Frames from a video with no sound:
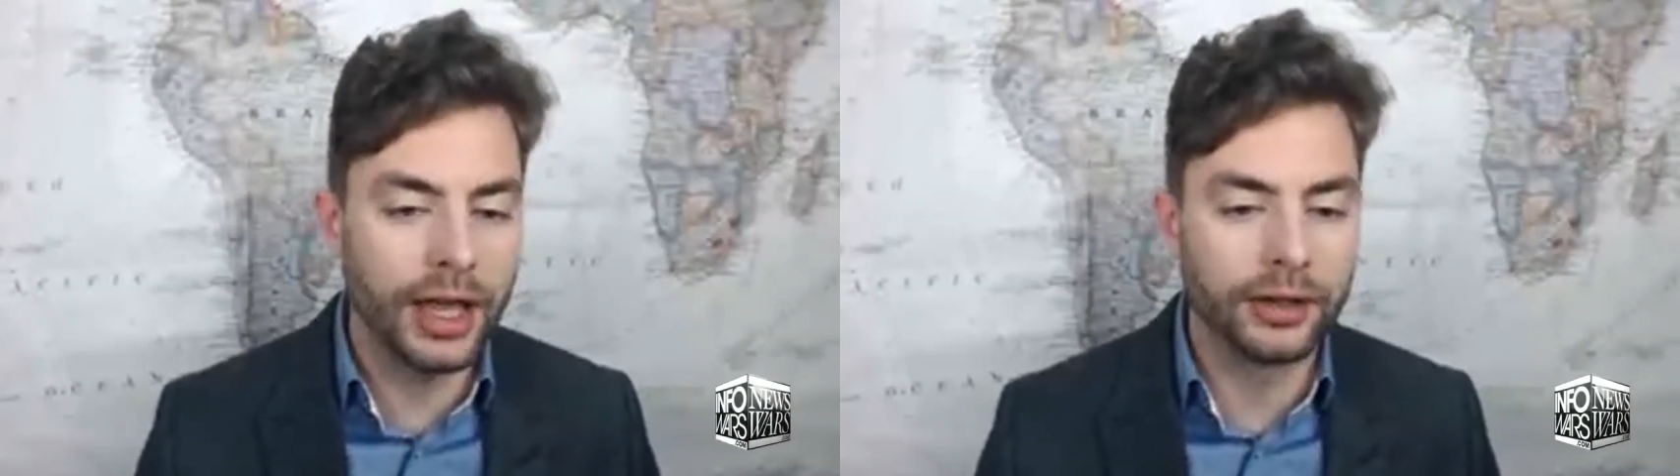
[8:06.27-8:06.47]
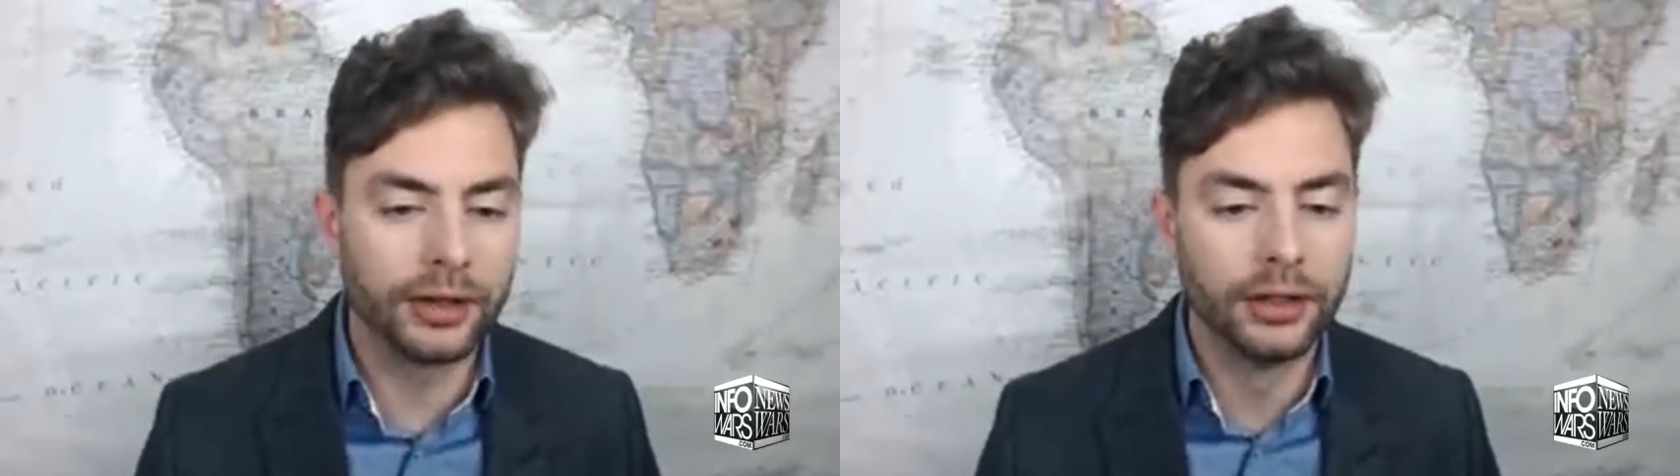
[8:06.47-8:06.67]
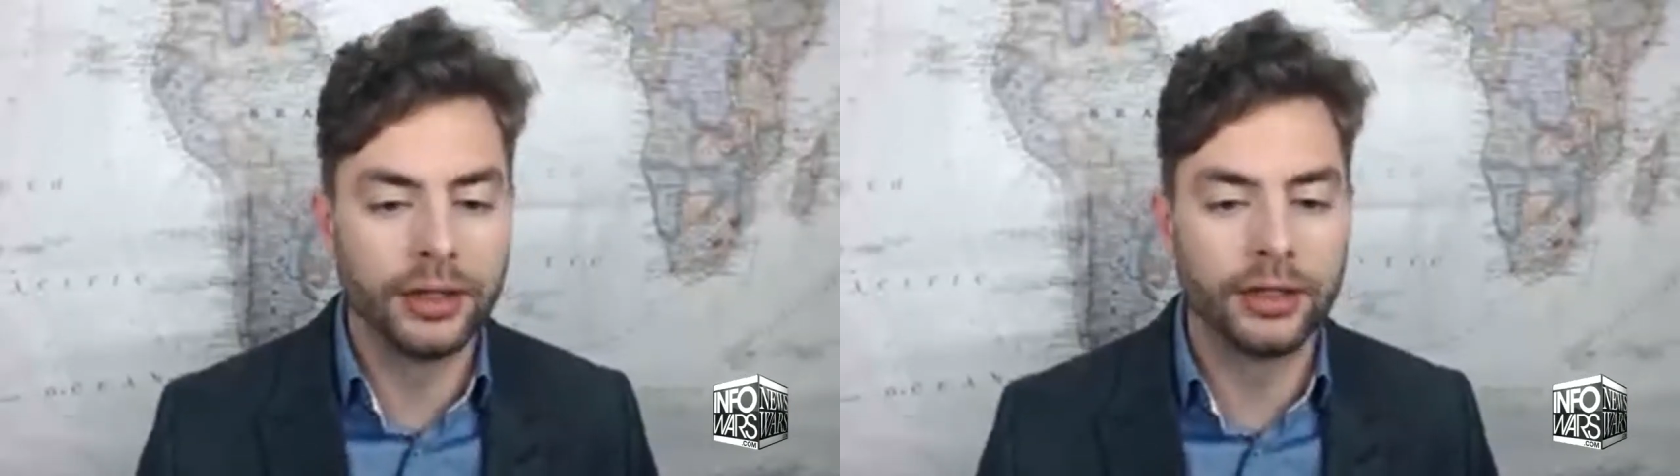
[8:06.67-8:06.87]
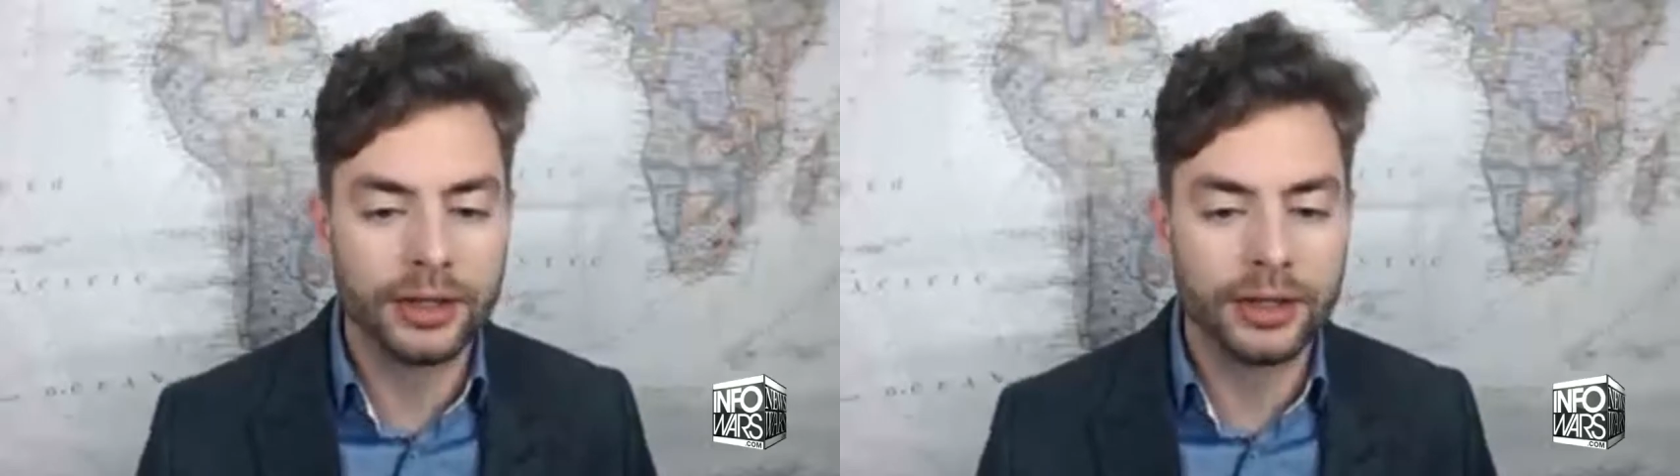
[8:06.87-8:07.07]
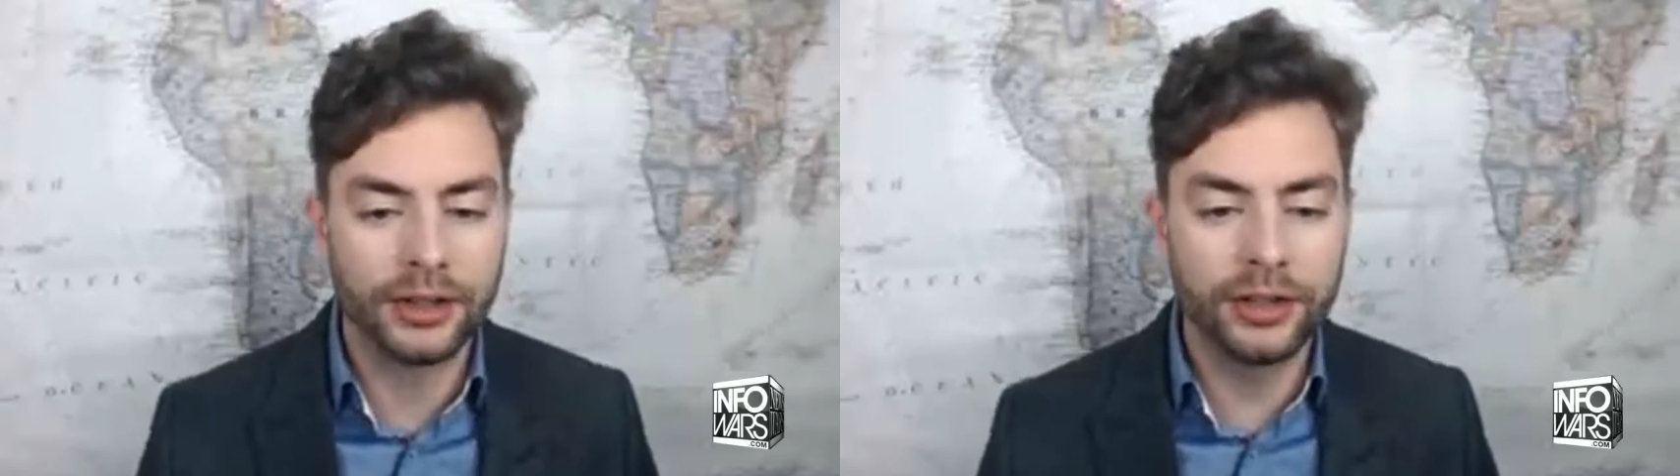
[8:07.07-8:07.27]
Again,
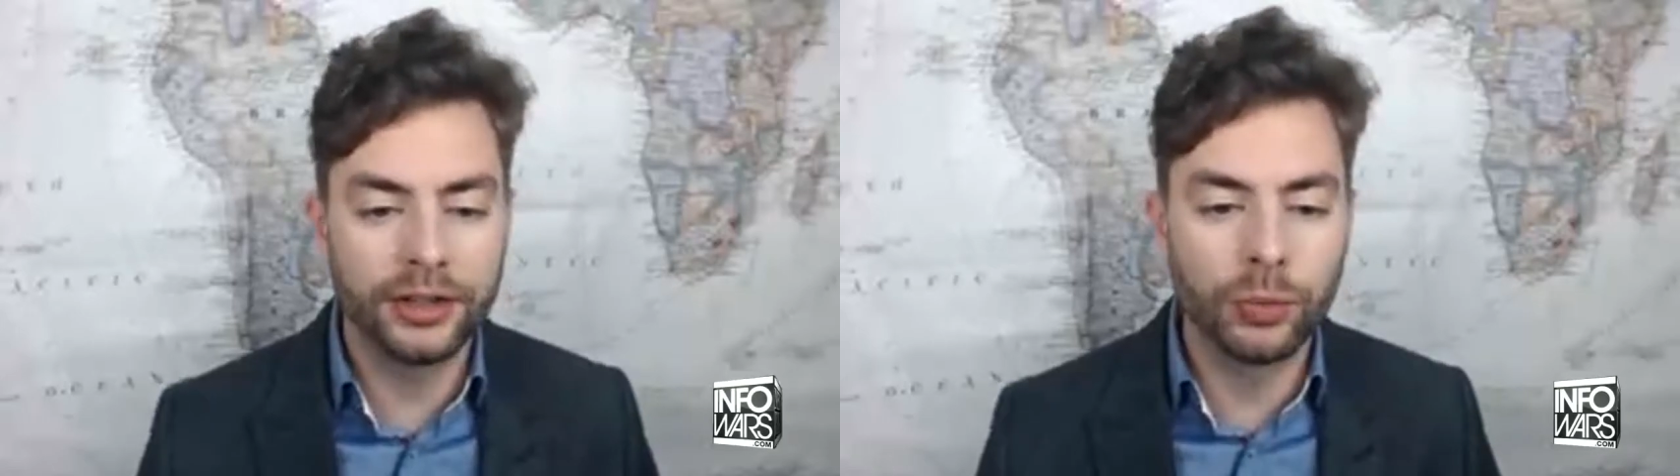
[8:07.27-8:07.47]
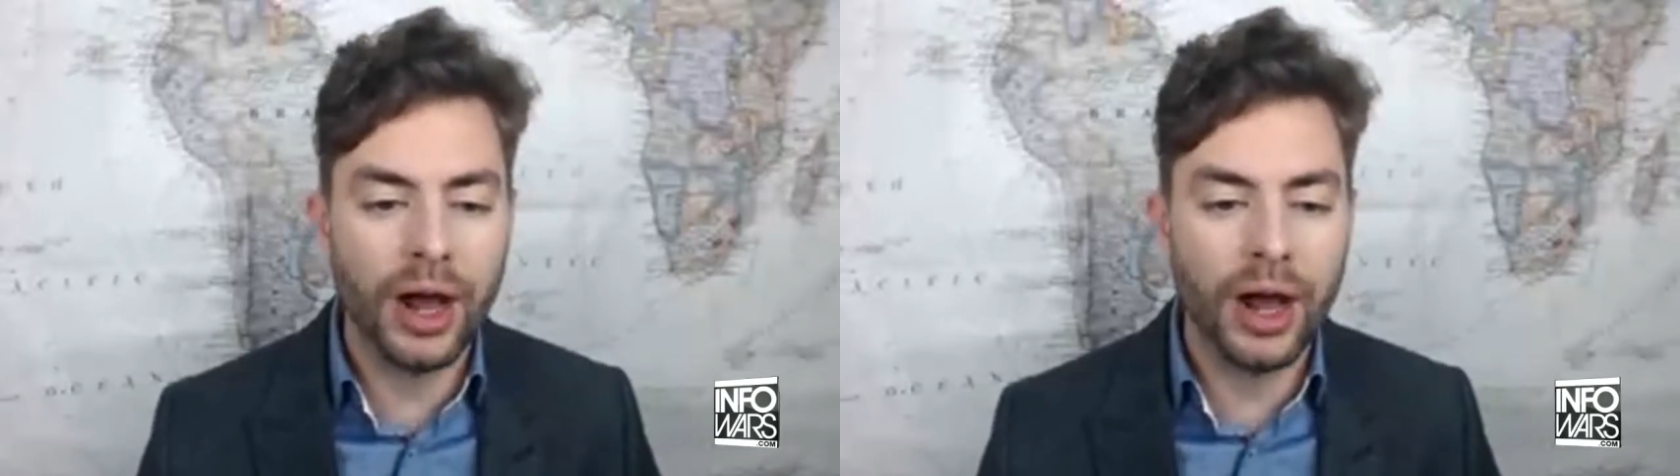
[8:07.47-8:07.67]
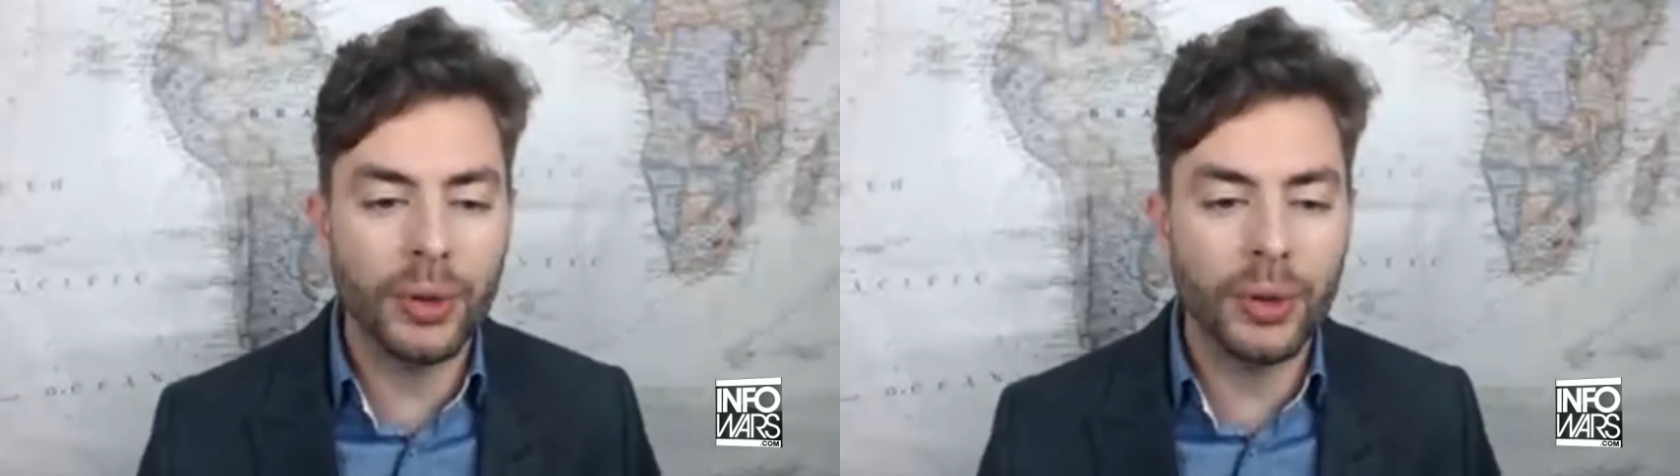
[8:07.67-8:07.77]
this is why